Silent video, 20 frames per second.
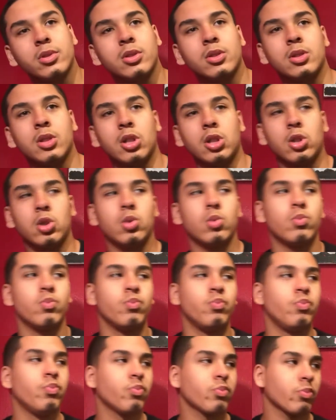So
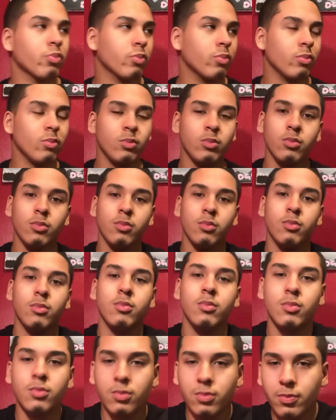
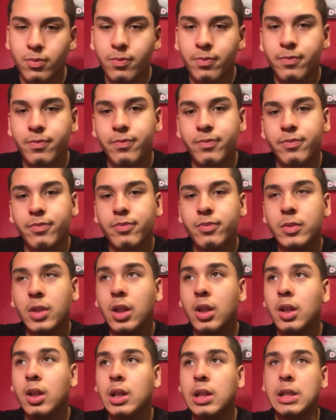
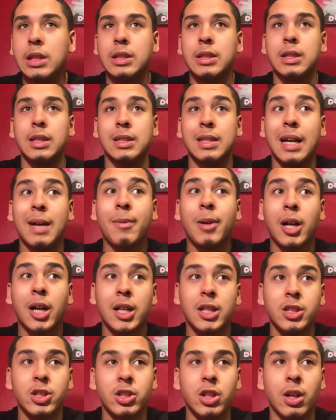the time I
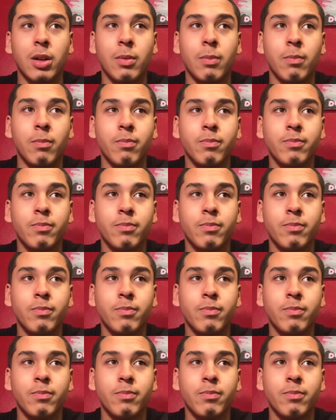got jumped